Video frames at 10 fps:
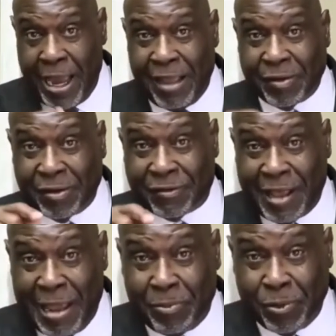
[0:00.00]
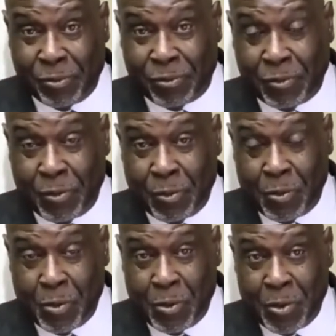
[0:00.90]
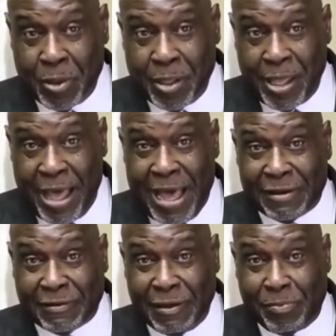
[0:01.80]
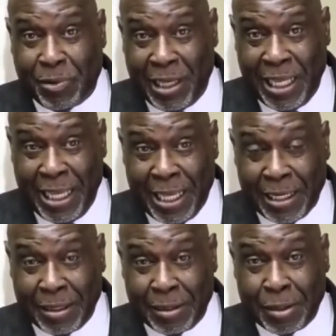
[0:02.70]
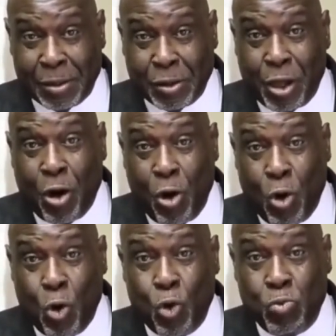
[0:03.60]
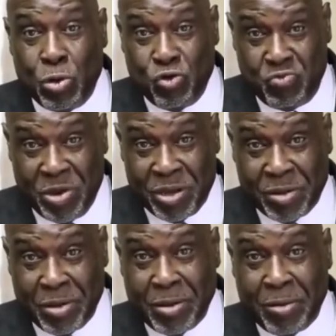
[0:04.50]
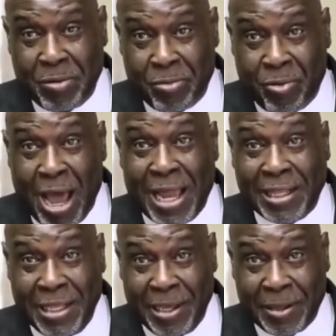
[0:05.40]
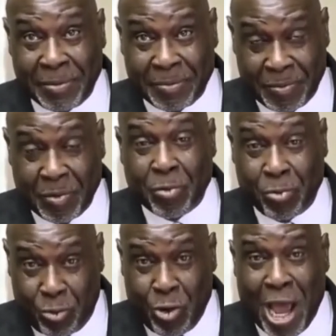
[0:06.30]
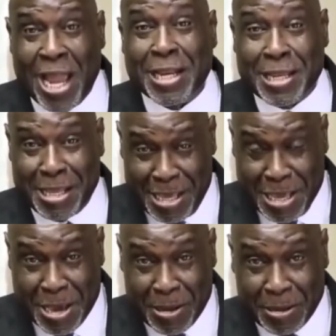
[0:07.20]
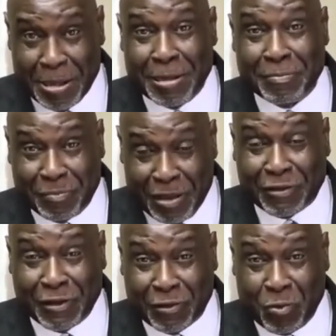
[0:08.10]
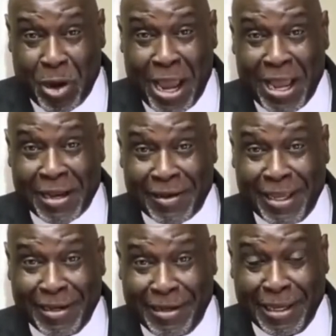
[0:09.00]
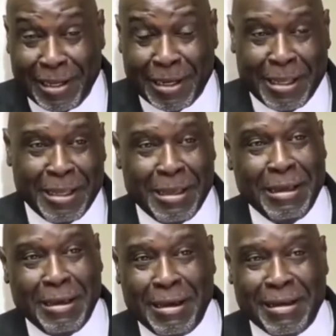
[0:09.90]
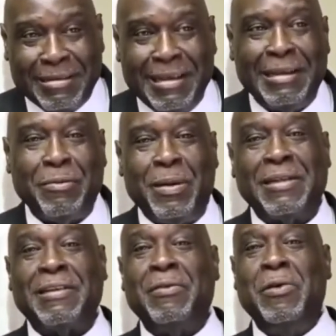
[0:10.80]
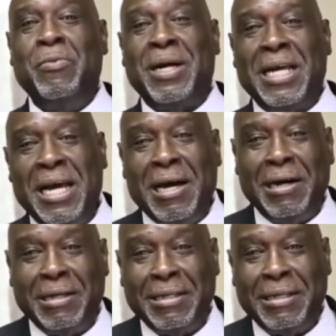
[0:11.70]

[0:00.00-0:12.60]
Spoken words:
and the disciples actually planned the whole movement? Right here. Right here. This is where they did it. I said to myself, oh my God.